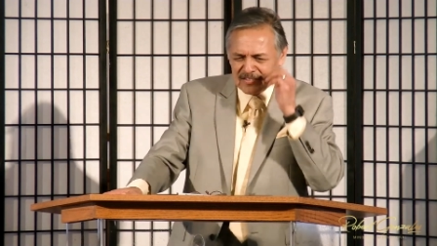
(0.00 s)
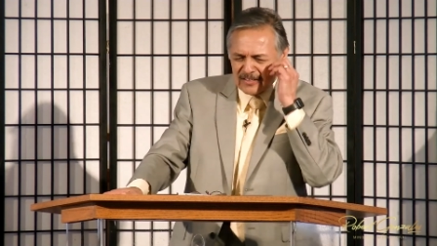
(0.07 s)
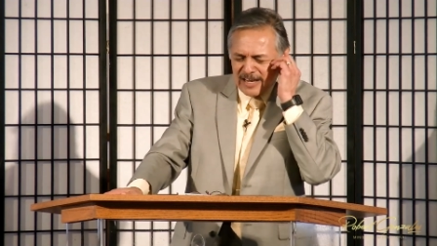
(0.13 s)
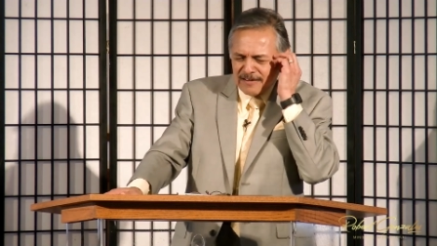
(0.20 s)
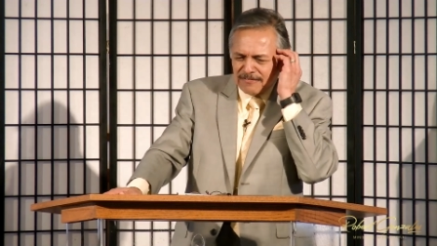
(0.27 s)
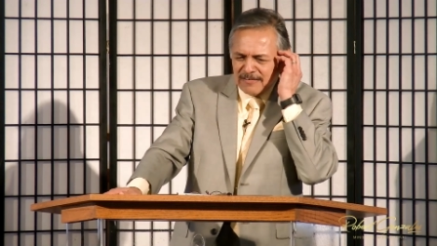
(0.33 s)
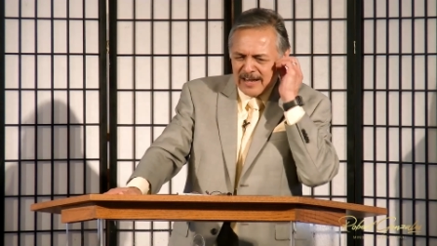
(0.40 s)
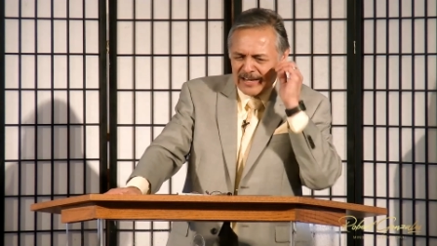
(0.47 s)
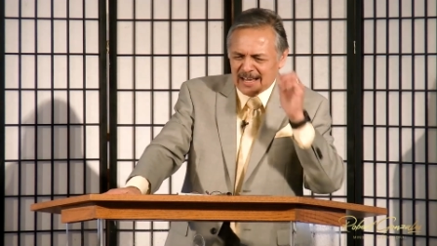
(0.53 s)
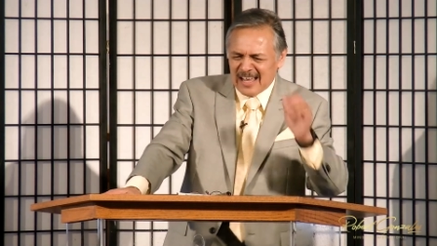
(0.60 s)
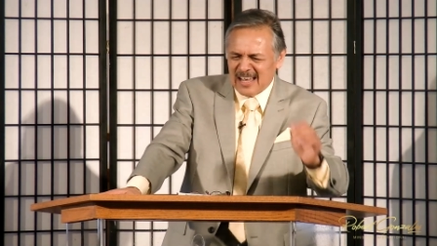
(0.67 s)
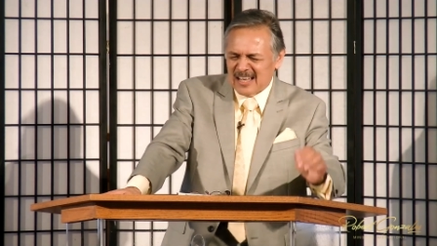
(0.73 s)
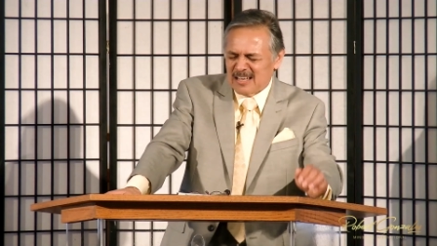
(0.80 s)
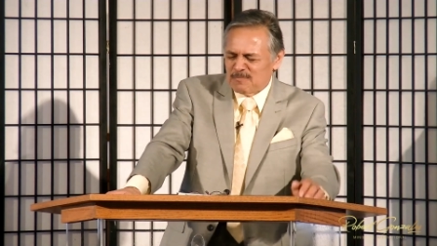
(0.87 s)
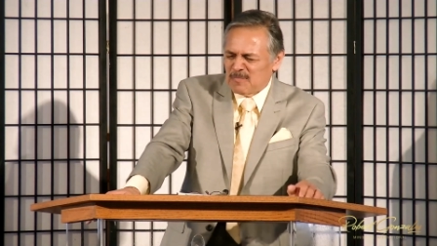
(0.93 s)
left like,
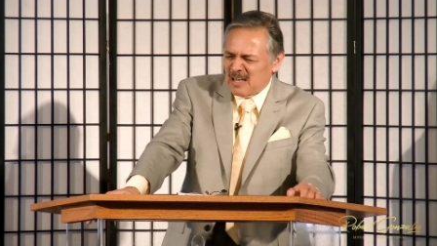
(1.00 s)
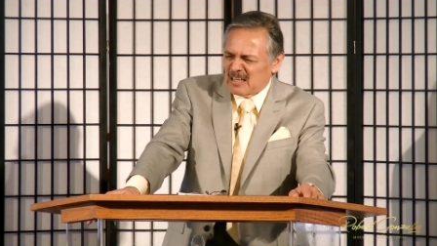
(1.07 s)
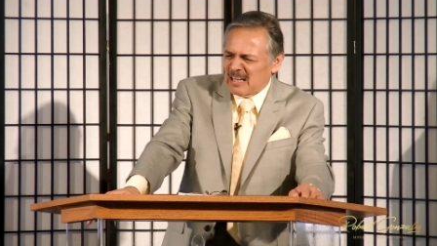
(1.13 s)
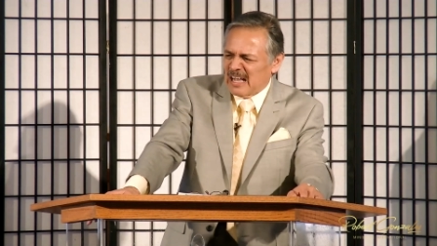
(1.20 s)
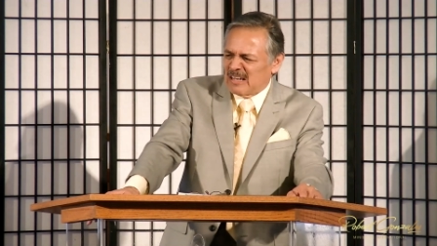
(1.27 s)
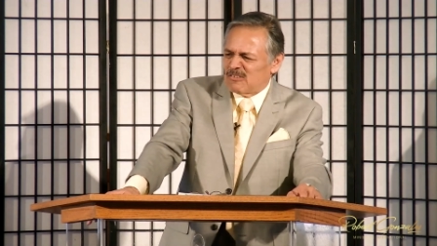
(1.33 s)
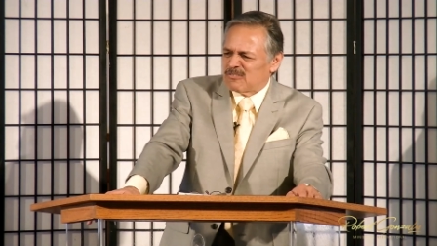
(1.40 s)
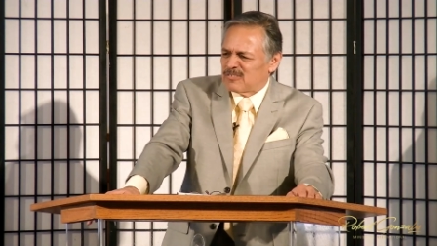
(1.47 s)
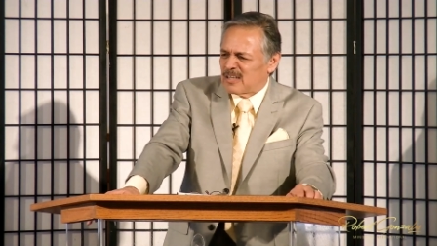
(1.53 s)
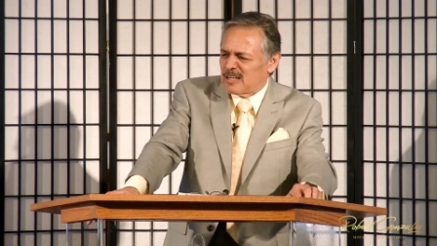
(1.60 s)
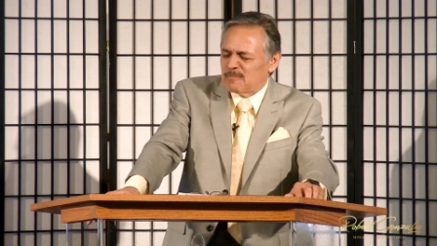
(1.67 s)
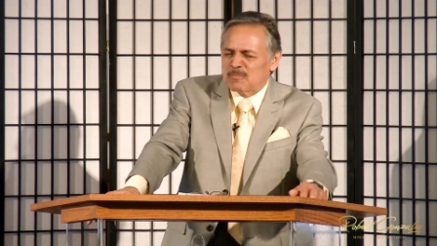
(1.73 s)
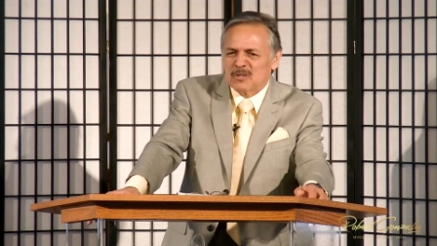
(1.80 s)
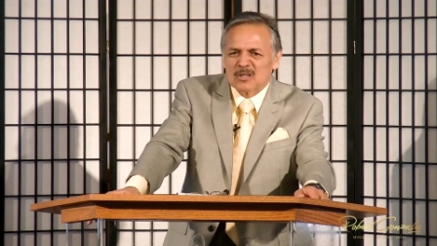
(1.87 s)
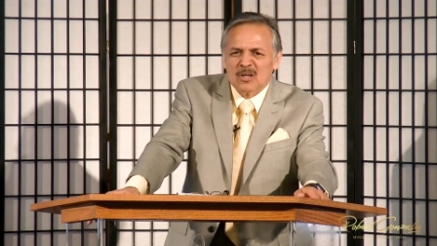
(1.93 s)
I don't
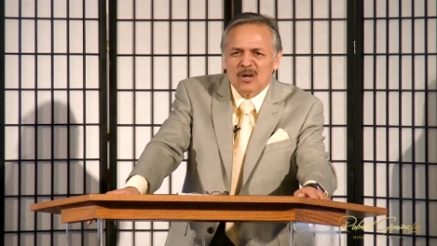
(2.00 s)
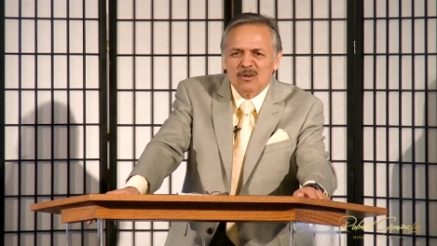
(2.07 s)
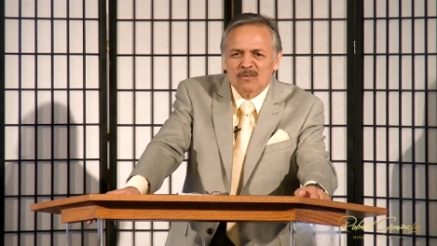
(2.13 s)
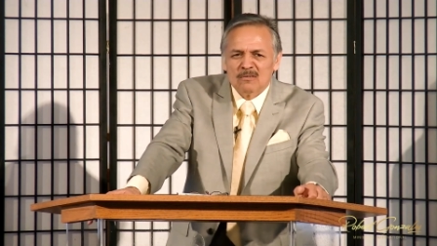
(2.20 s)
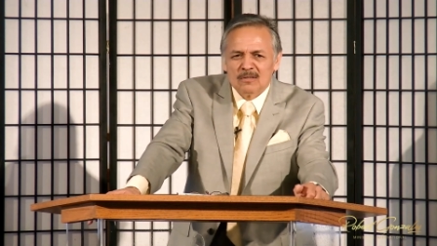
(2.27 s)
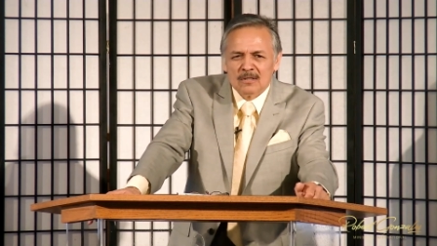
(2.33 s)
think I'm going to go?